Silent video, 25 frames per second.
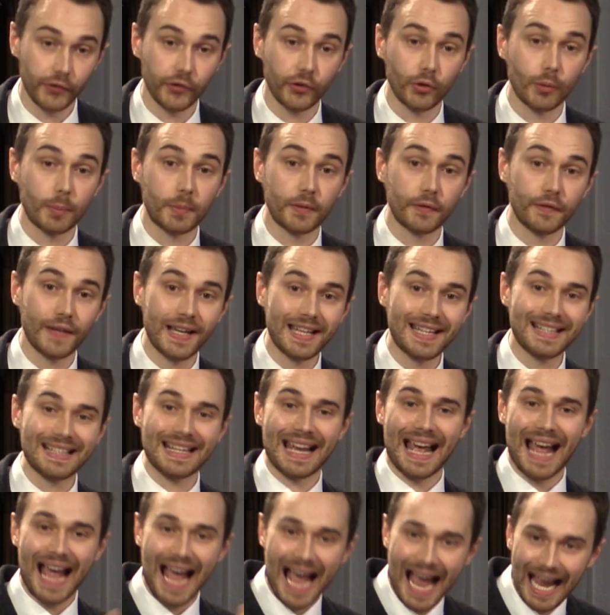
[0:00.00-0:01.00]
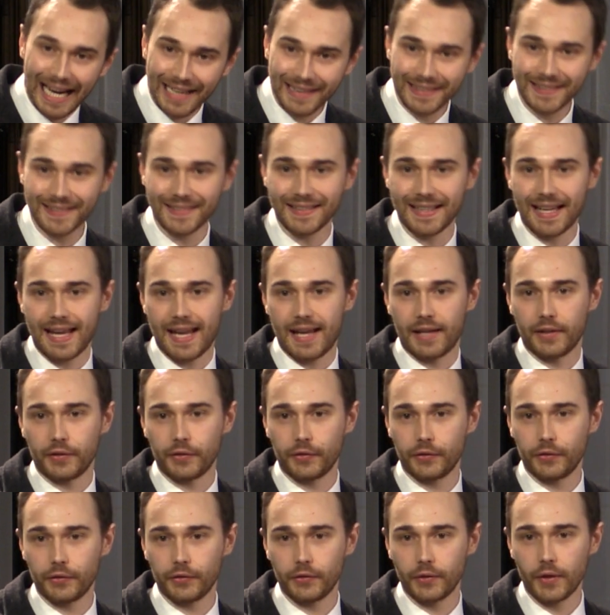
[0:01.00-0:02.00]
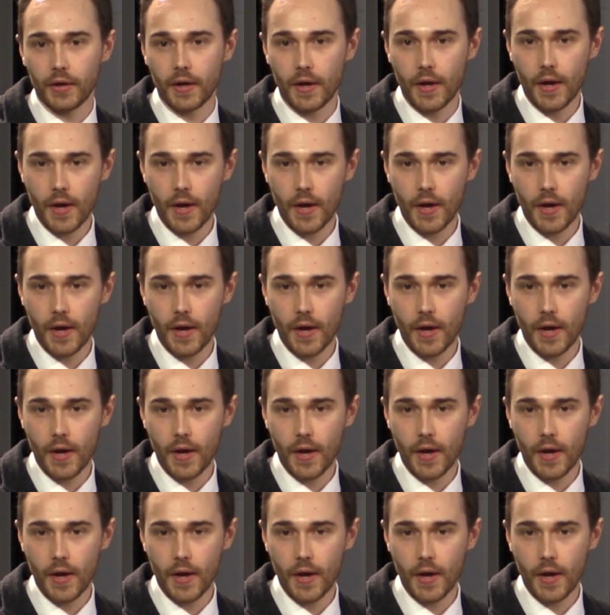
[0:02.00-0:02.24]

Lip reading: so provided access